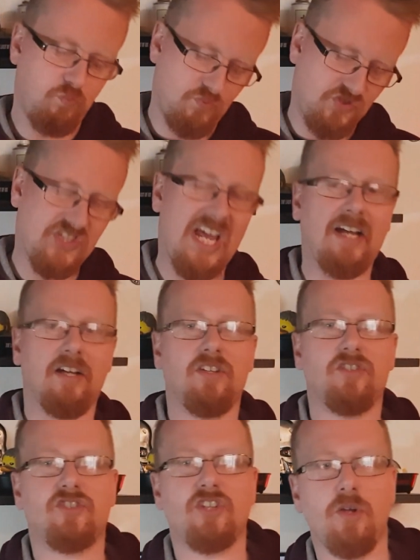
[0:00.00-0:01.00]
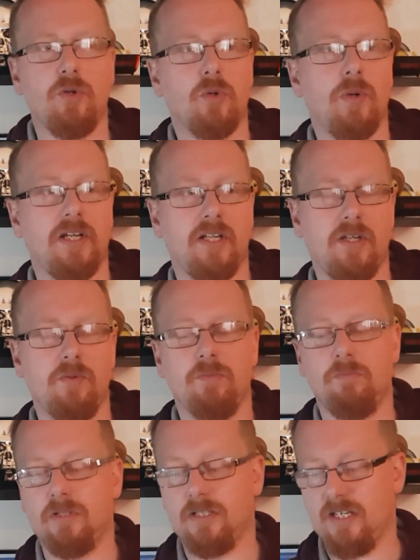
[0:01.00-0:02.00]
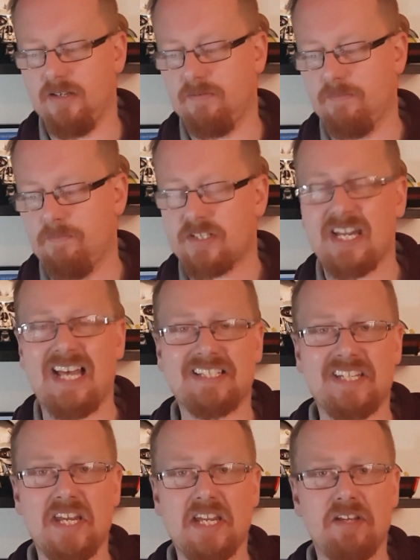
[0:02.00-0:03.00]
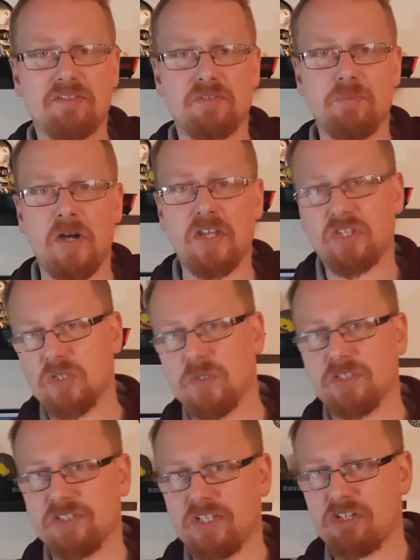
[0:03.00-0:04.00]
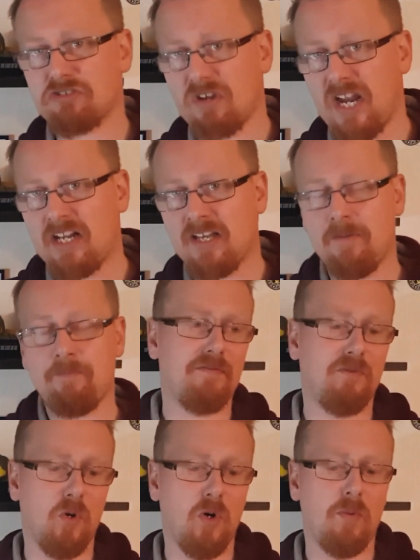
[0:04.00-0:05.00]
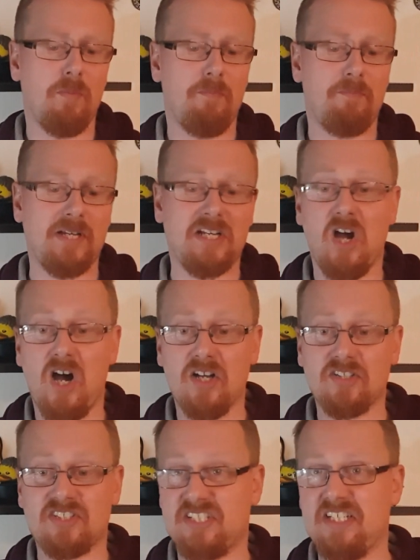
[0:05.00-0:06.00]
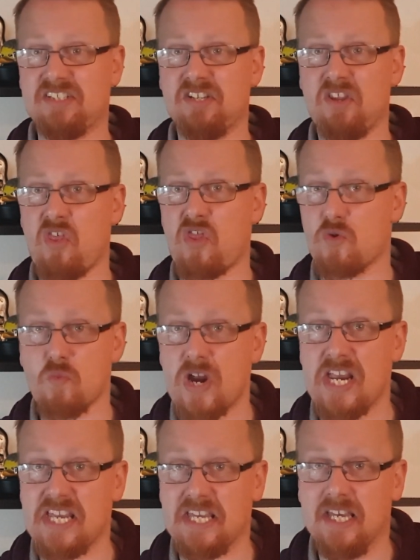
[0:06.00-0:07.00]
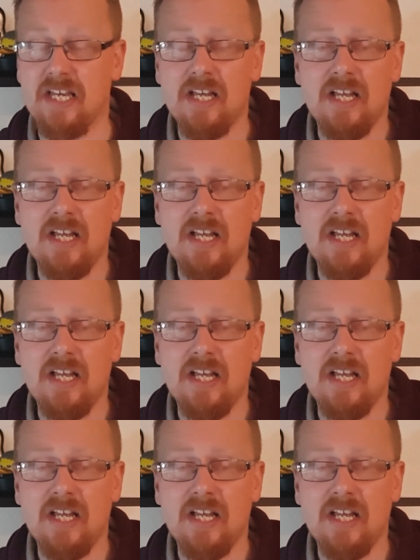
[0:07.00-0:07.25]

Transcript: sank so quickly you wouldn't believe. So that's it. Those are my thoughts on the trailer for Picard season 3.